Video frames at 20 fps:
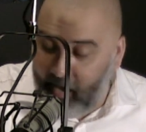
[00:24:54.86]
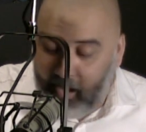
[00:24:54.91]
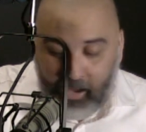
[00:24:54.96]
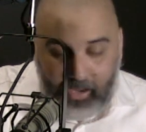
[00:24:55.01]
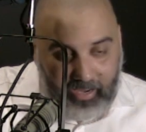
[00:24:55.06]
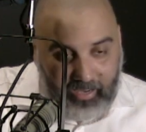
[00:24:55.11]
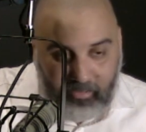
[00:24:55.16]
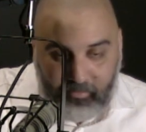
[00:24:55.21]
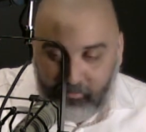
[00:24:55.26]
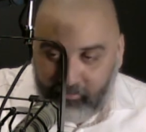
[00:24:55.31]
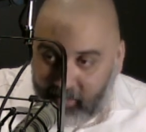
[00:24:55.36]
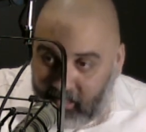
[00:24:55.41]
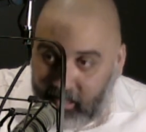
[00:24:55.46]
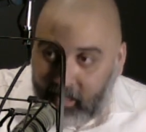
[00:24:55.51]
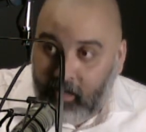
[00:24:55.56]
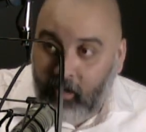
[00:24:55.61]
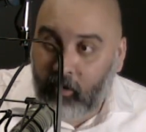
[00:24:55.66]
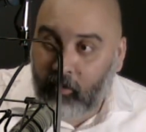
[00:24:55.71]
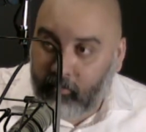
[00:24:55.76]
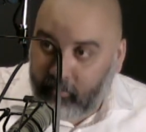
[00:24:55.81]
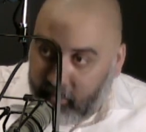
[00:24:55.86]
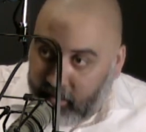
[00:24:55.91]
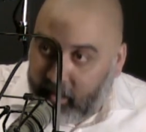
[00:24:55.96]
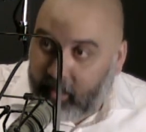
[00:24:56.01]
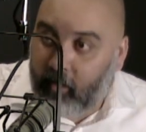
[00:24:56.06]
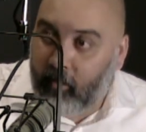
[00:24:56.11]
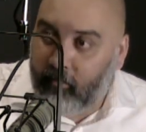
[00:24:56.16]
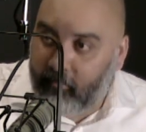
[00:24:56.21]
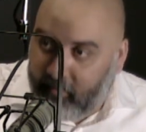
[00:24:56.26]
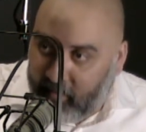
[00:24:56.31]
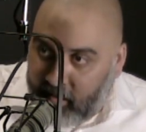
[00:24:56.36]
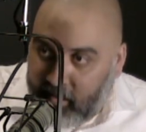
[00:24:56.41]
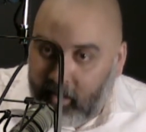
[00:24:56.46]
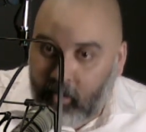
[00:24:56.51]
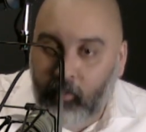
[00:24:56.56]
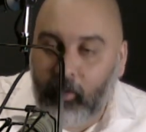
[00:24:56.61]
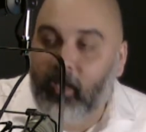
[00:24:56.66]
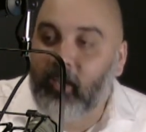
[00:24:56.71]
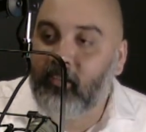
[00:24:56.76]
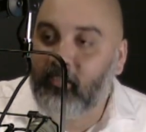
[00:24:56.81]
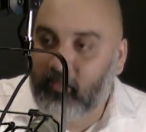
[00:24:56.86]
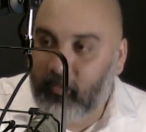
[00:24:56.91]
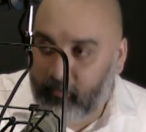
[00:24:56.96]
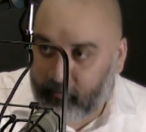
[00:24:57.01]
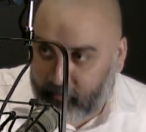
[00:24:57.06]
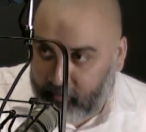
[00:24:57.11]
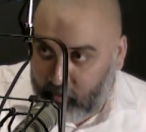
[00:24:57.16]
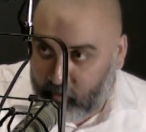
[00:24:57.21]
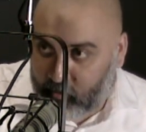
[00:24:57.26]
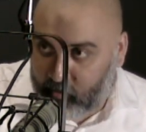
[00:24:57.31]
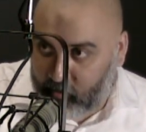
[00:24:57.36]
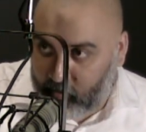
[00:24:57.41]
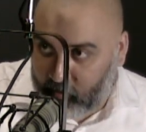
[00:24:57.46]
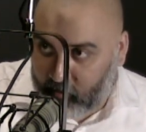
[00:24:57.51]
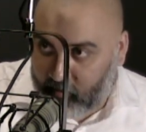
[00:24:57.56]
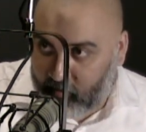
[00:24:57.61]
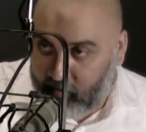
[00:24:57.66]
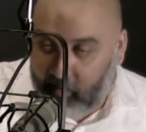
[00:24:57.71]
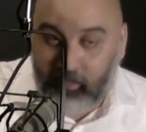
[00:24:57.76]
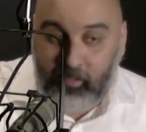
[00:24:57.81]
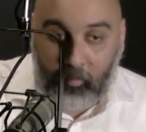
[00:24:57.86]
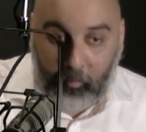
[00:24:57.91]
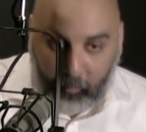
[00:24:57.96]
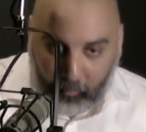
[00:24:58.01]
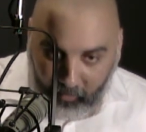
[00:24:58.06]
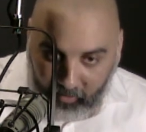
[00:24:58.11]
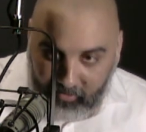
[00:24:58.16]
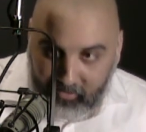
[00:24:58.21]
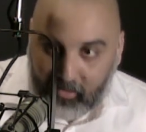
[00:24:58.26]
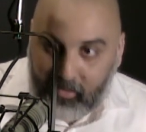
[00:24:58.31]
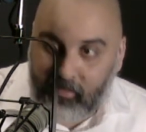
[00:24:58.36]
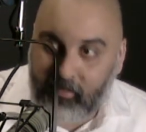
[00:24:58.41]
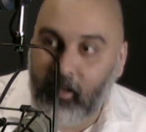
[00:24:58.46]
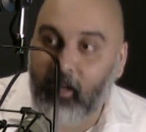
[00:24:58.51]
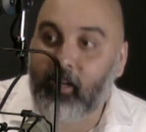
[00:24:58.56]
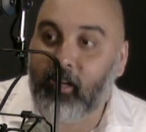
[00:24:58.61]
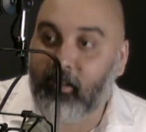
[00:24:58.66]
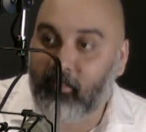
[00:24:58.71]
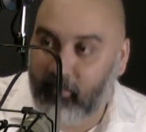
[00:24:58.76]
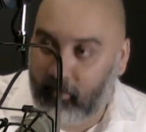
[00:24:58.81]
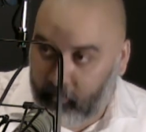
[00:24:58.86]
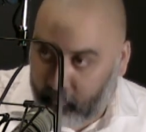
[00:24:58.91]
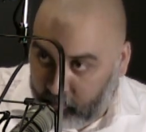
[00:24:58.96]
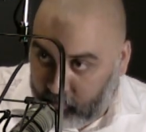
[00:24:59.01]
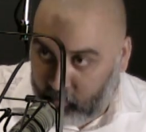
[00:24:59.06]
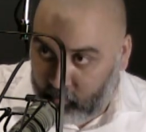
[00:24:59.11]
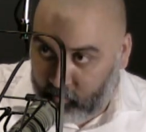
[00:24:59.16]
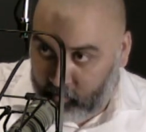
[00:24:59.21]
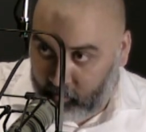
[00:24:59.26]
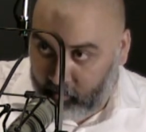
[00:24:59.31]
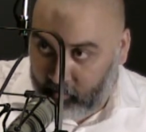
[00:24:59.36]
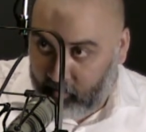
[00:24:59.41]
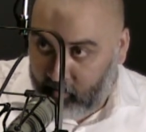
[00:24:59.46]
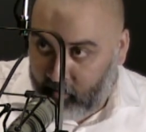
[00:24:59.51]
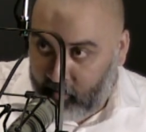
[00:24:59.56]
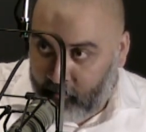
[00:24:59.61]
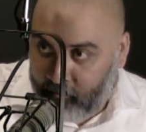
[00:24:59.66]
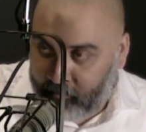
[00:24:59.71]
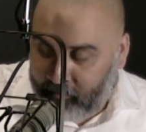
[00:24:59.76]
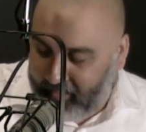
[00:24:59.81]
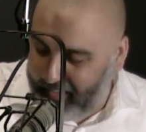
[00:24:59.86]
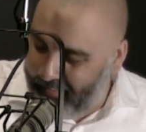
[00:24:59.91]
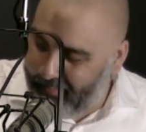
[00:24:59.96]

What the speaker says: It's video, video, video is the future. It's a present and it's the future. And